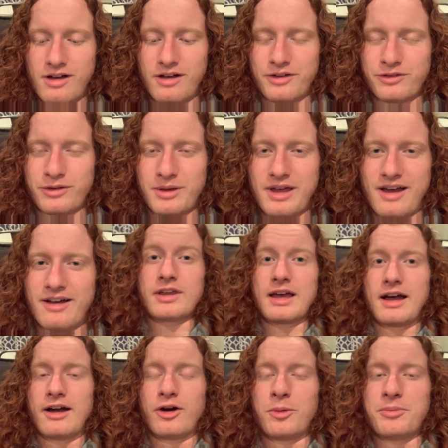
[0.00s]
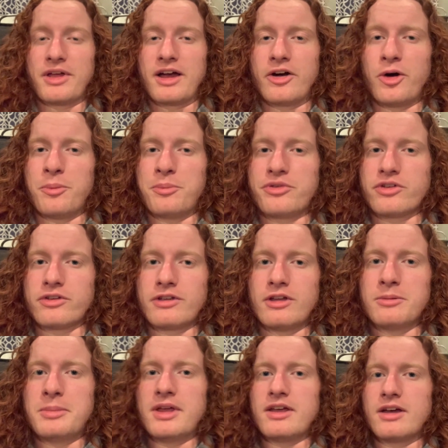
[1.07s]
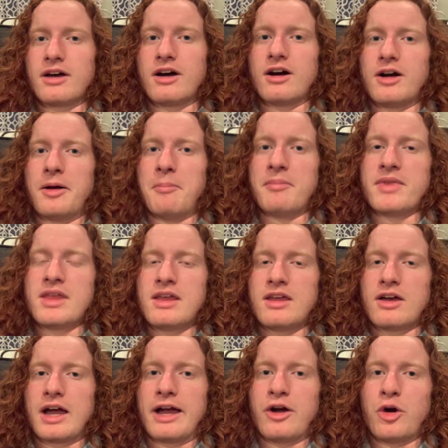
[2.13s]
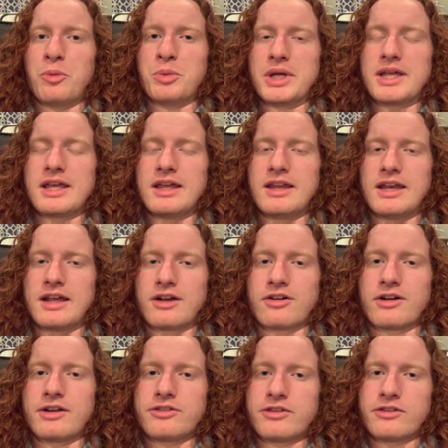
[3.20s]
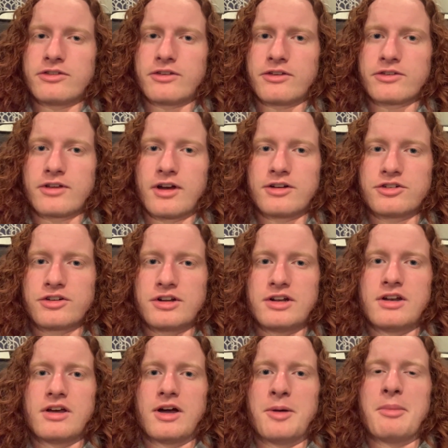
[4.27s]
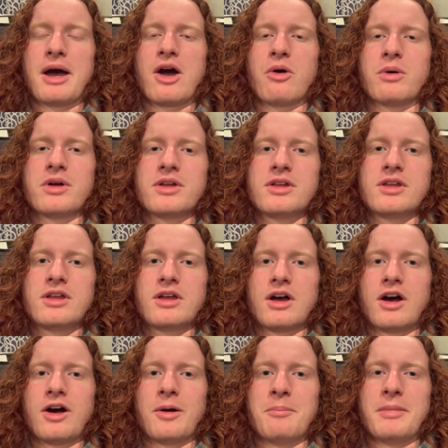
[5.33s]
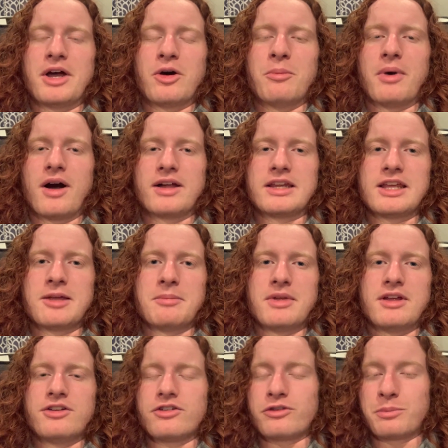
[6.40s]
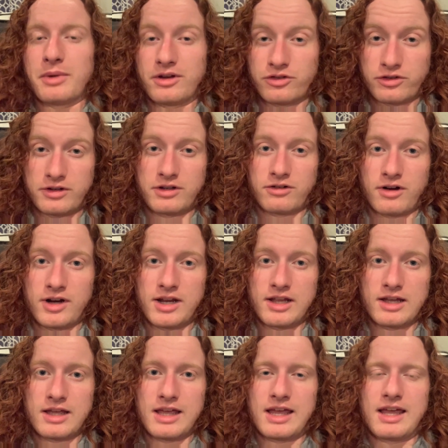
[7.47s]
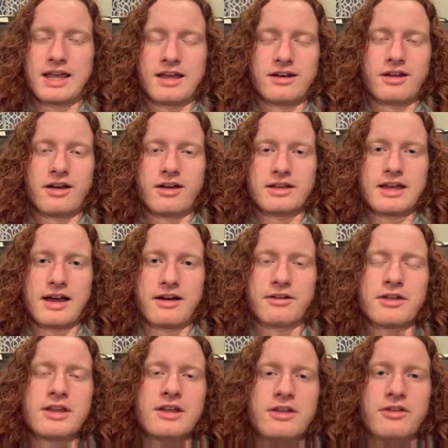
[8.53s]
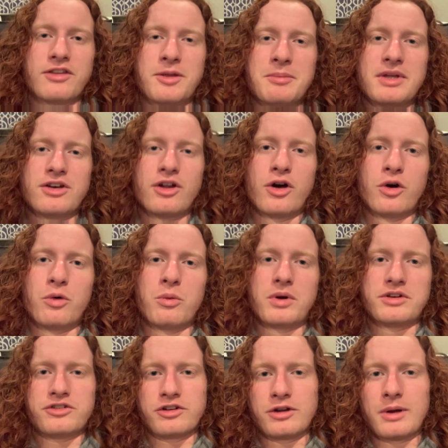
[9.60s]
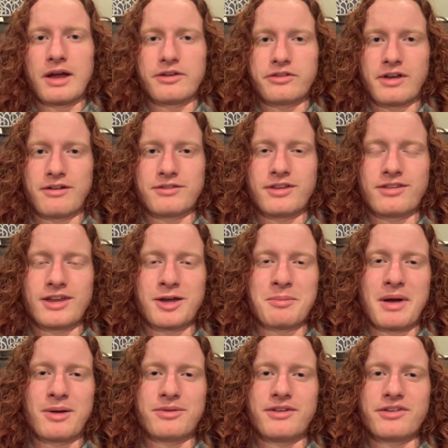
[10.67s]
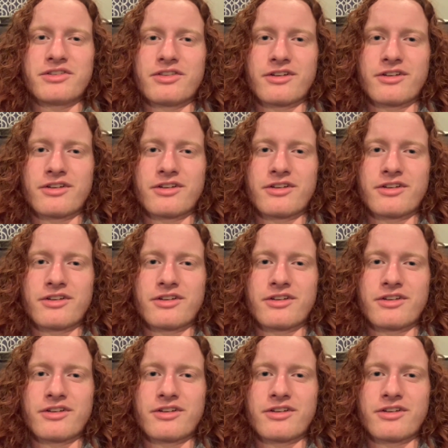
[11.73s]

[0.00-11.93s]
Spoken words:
So yeah, I hope that helps a little bit. I hope we can increase this discussion about male body image, especially in running. And yeah, let me know what you guys have to think about this in the